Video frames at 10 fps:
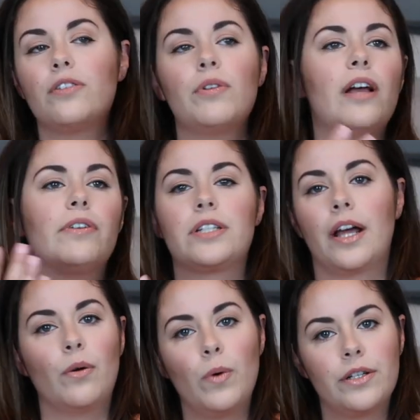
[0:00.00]
I don't have a
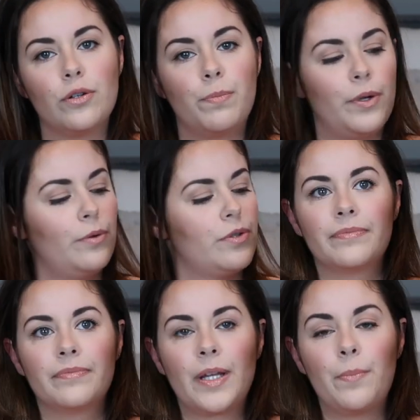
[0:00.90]
ton of winter boots,
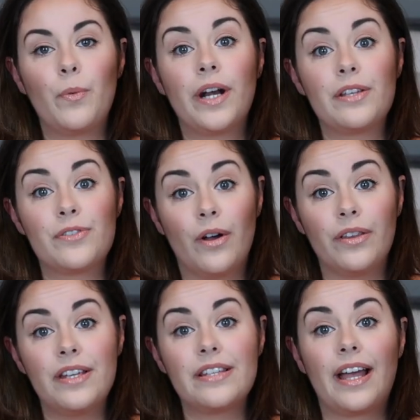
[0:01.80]
but when I
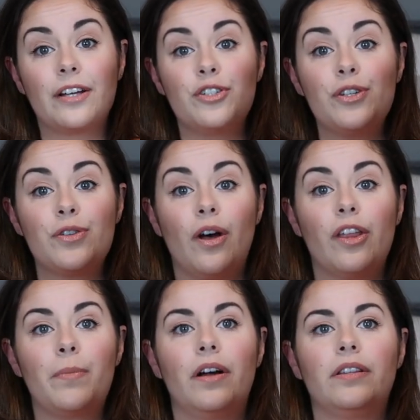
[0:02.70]
saw these, I actually saw
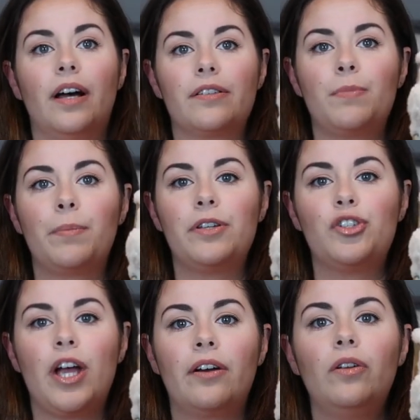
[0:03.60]
them on Lux
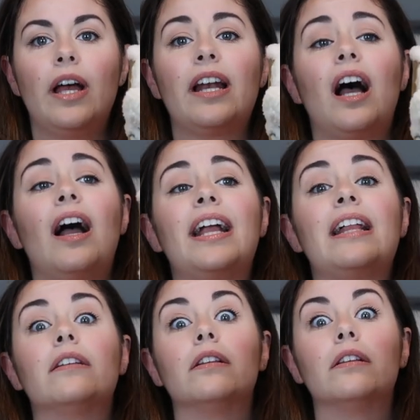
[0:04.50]
Mummy's channel and
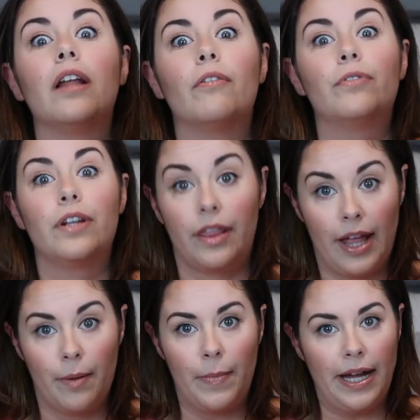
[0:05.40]
I loved
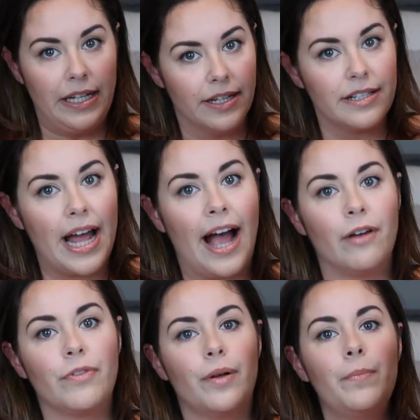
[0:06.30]
them. I needed to
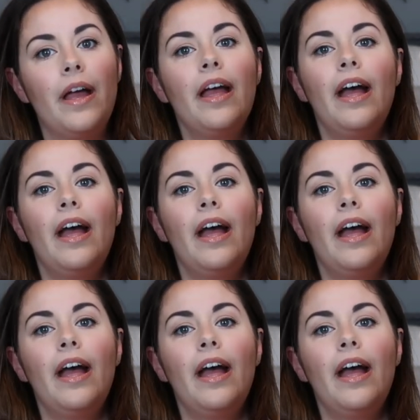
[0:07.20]
have them.